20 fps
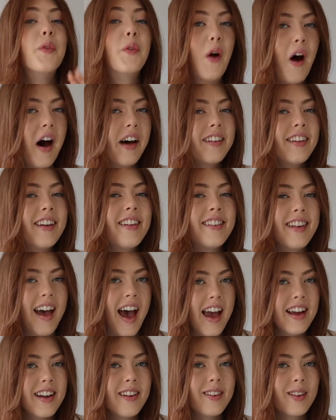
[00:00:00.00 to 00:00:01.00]
run to
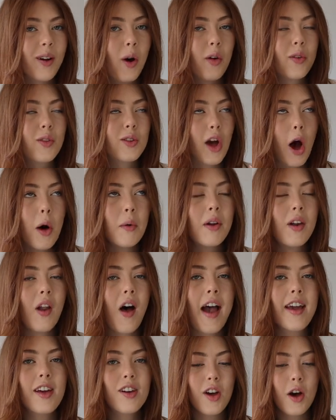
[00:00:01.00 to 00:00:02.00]
ASOS, go
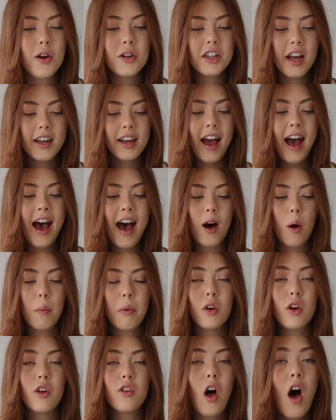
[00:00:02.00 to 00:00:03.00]
online, go check it out
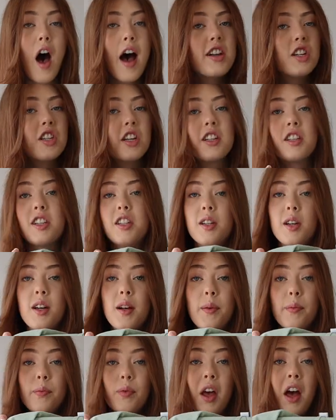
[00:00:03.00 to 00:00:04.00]
because I just,
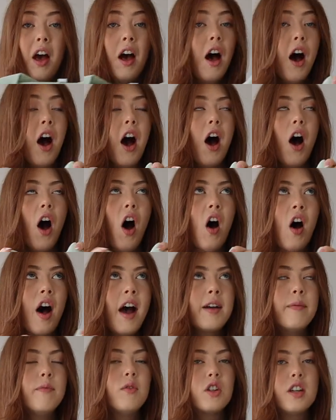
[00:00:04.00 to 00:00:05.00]

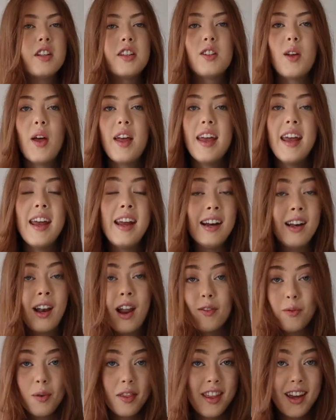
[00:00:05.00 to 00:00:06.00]
I'm just in
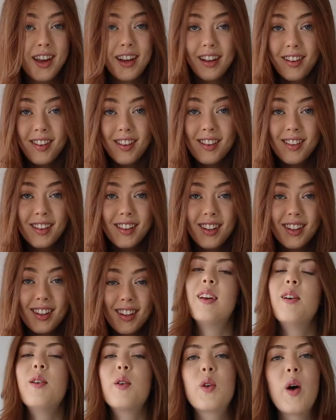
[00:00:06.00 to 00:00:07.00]
love with this.
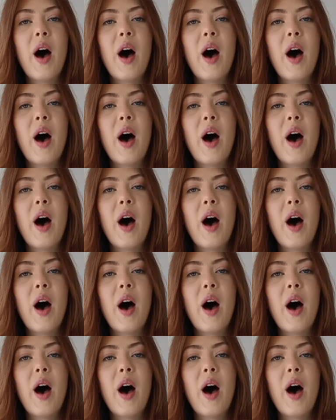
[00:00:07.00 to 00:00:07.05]
You